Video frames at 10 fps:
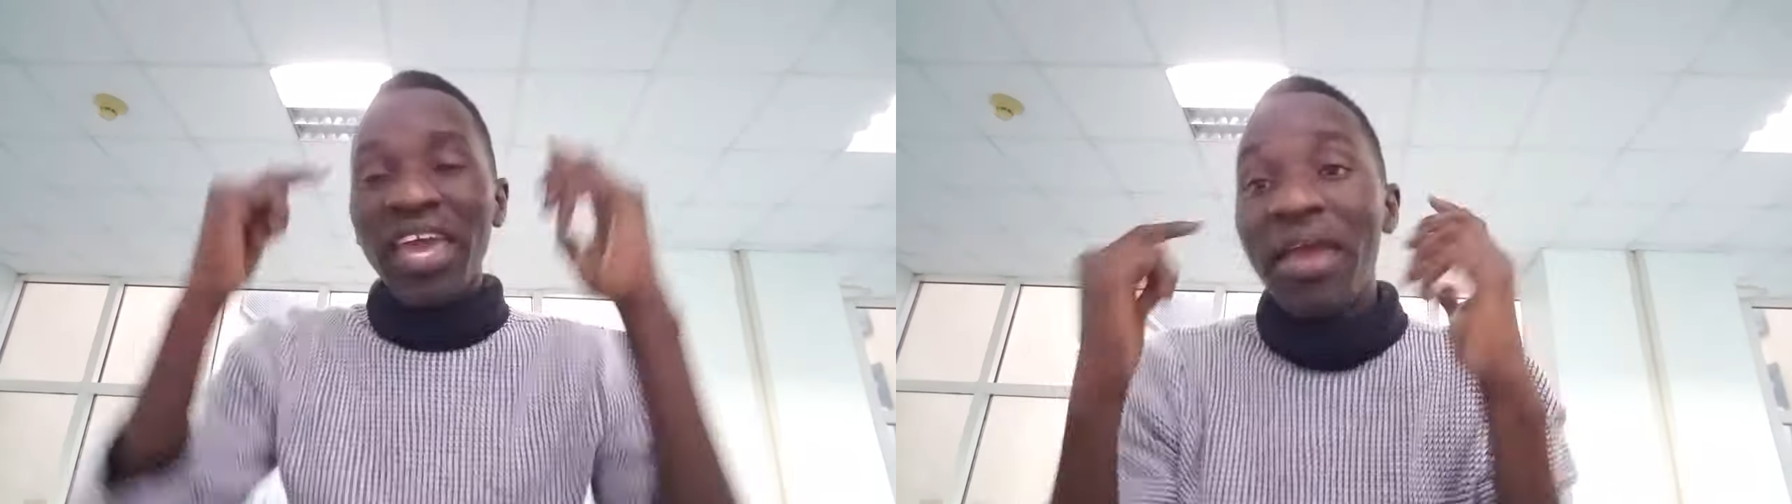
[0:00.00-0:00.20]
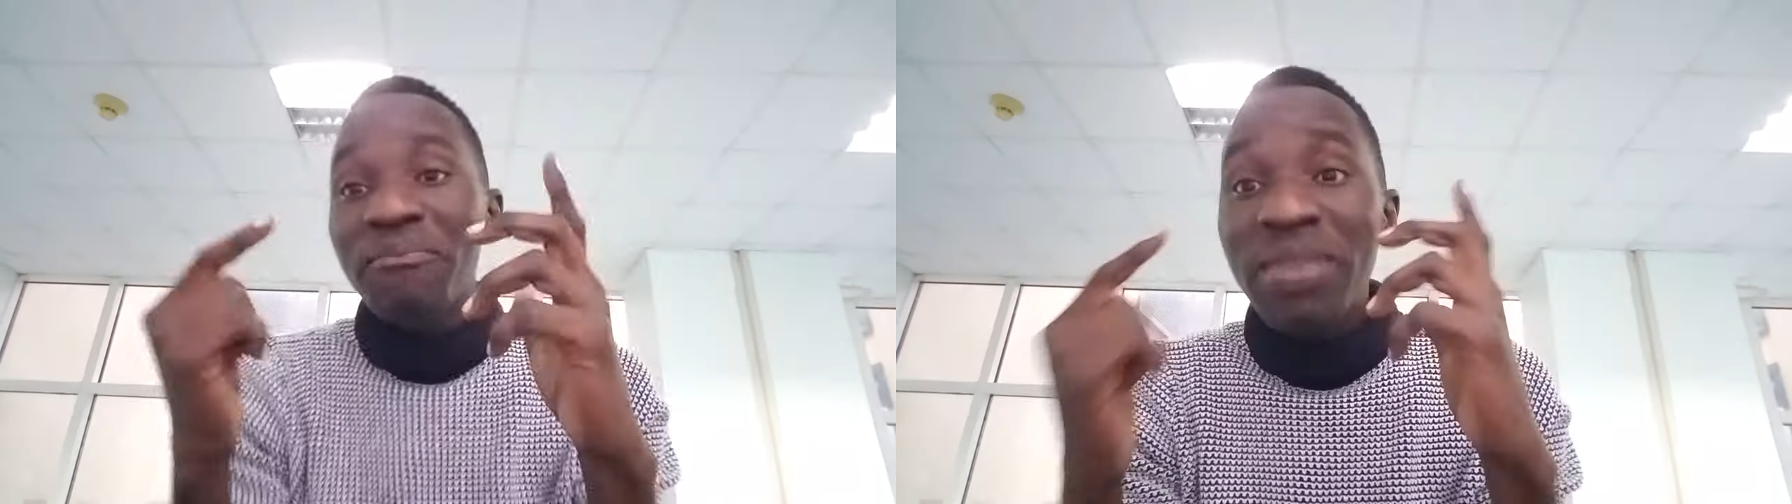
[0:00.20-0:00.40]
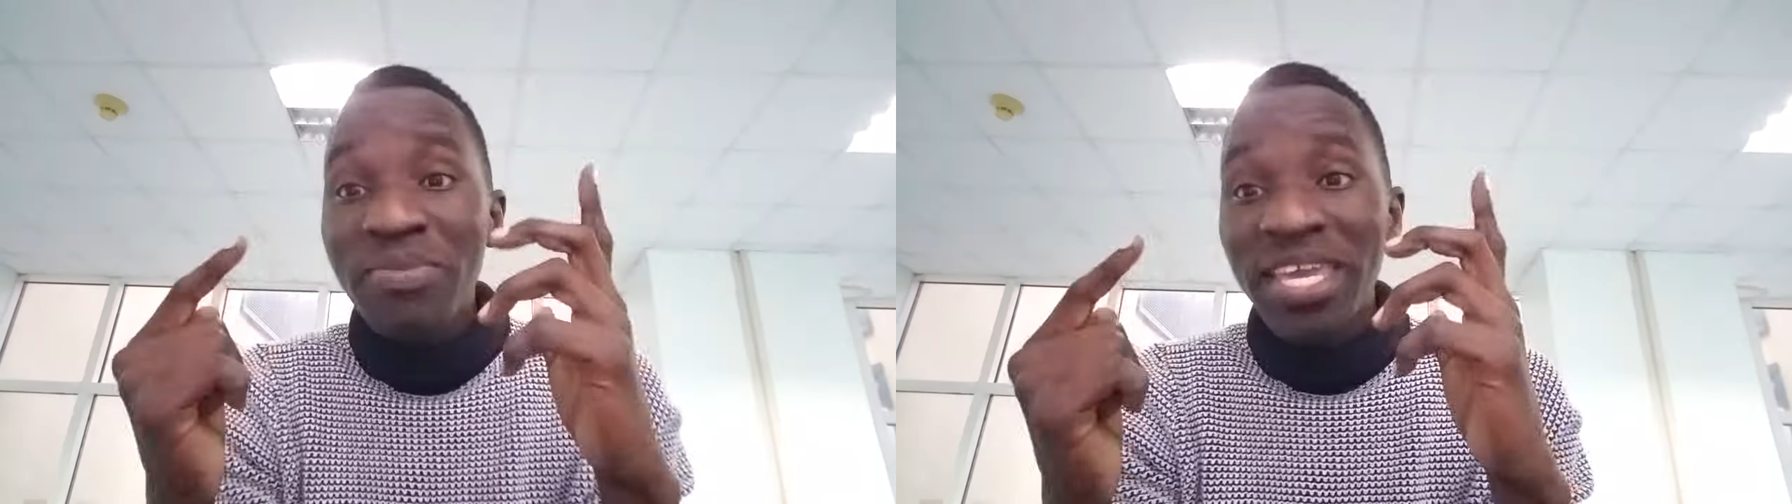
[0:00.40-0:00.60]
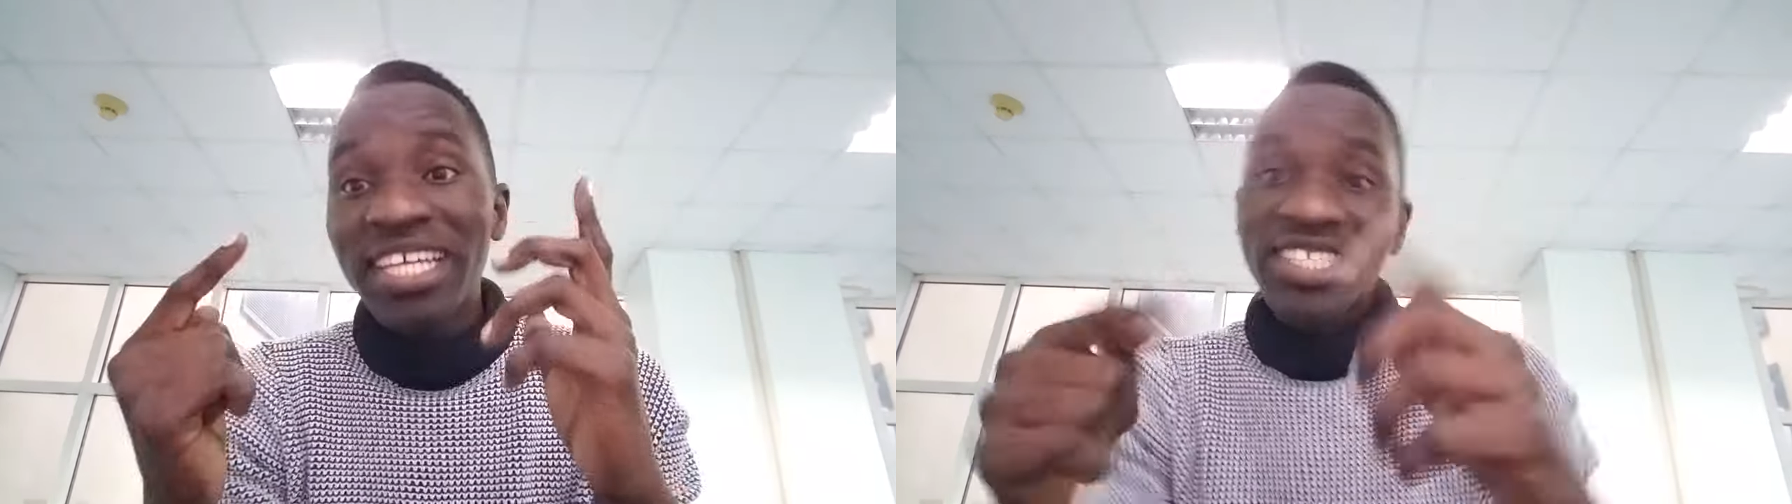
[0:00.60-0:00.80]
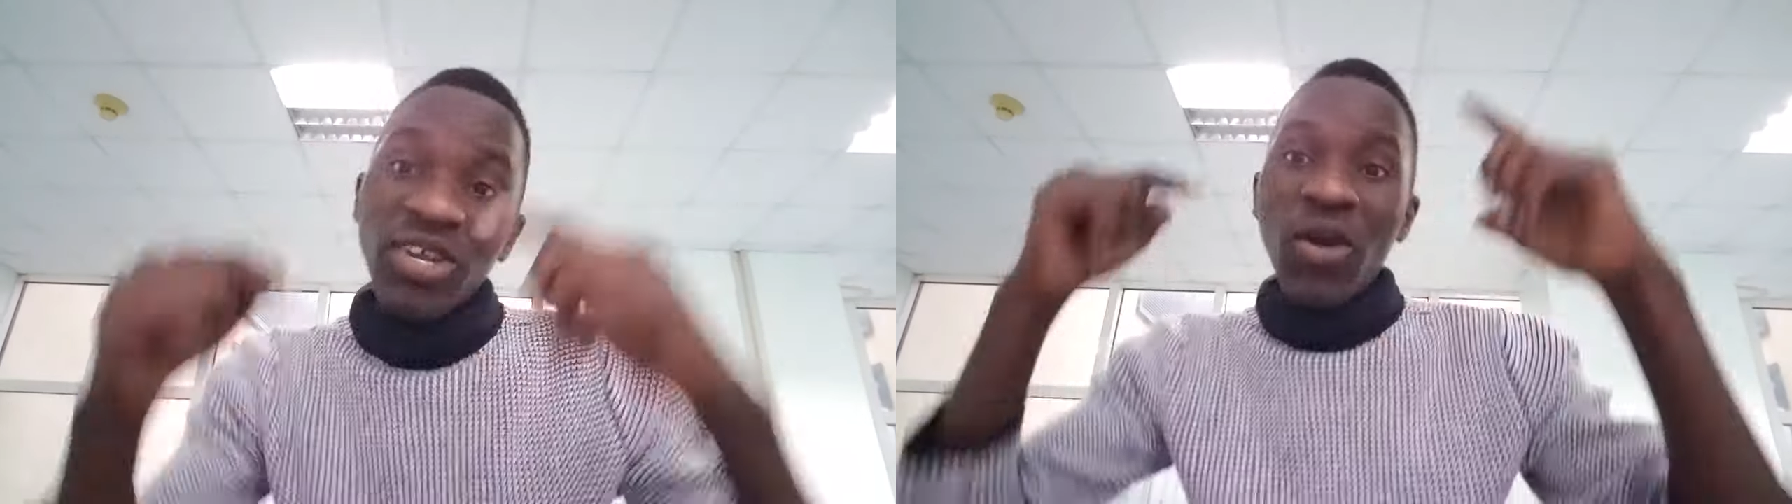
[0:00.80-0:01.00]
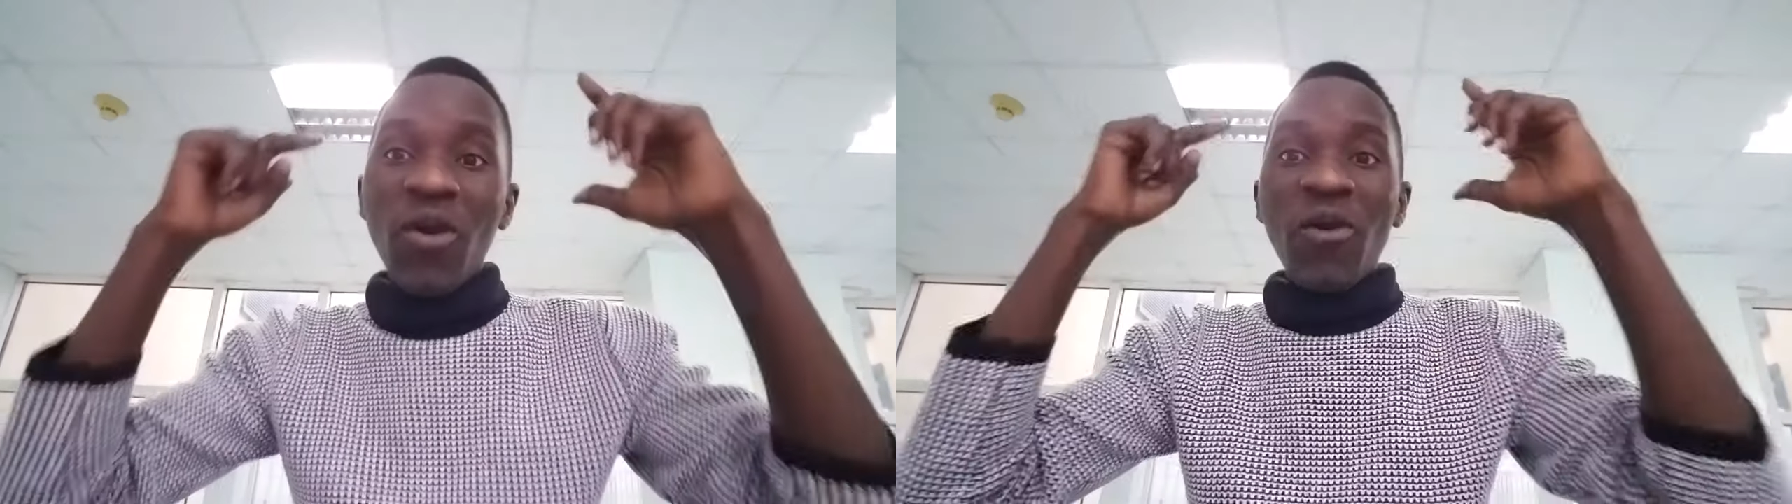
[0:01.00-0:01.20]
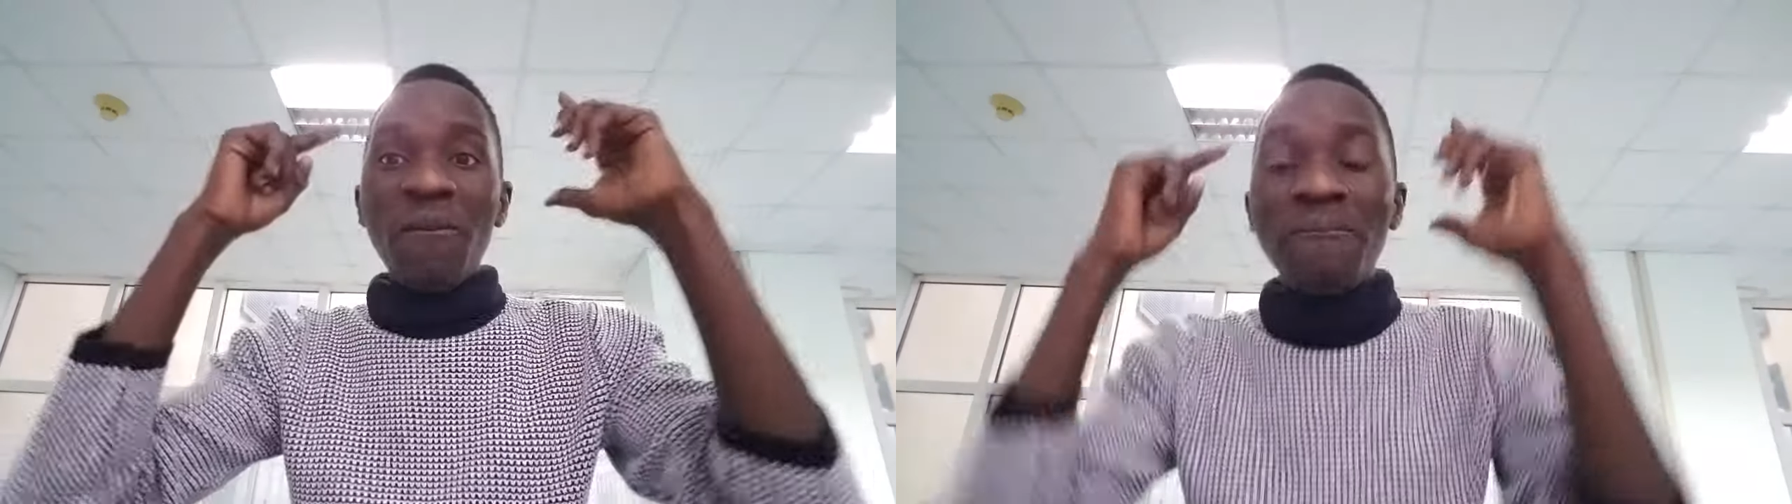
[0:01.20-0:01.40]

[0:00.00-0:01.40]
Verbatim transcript: MBBS or